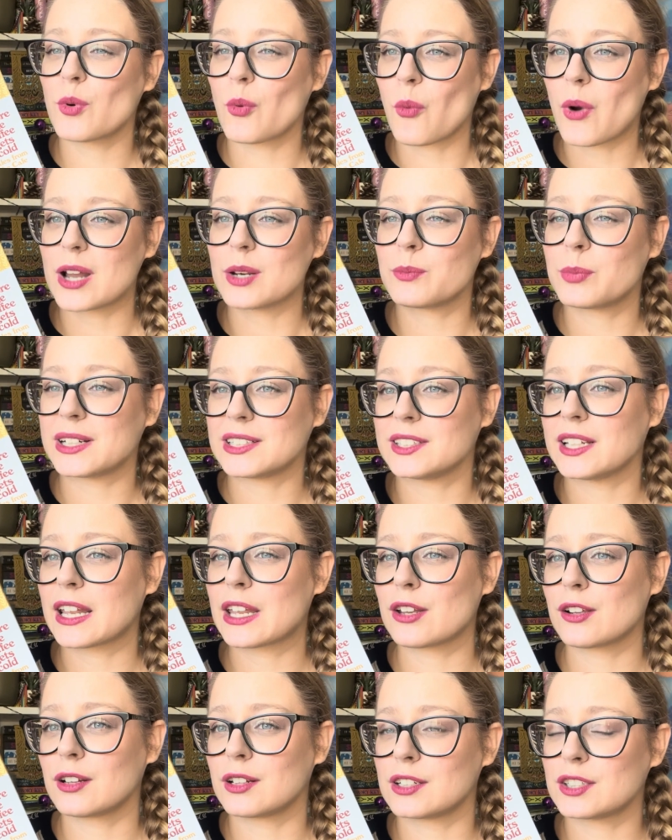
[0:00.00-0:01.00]
one
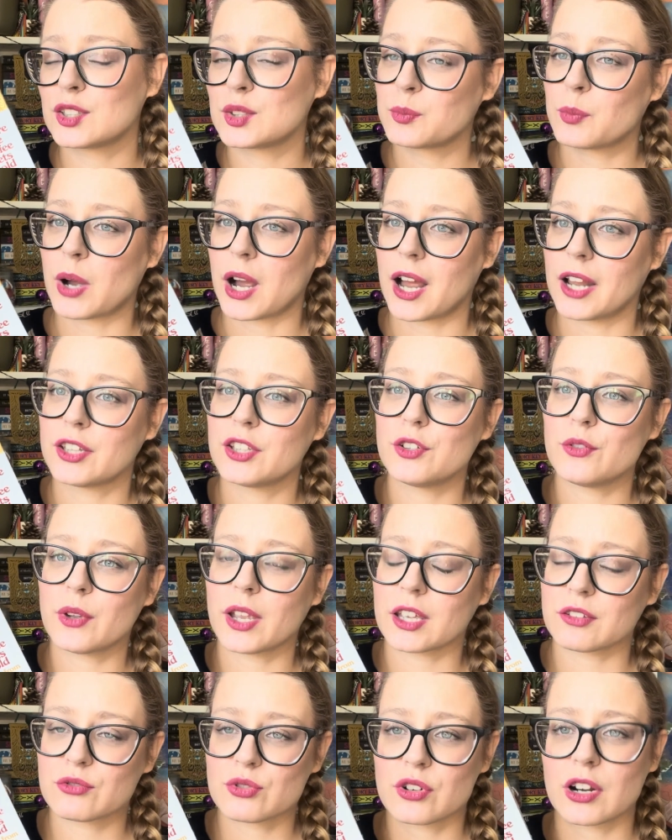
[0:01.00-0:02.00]
particular spot you
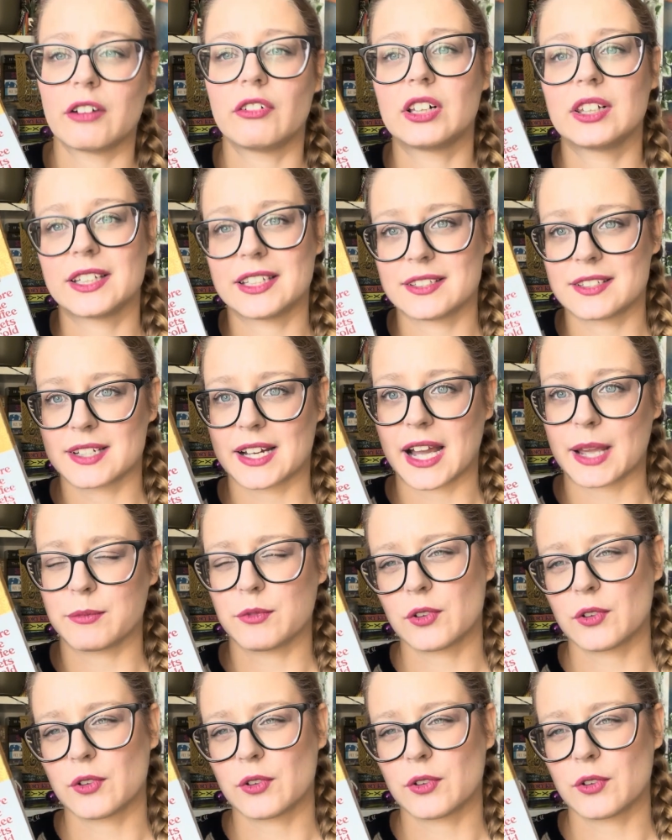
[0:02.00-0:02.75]
can travel in time.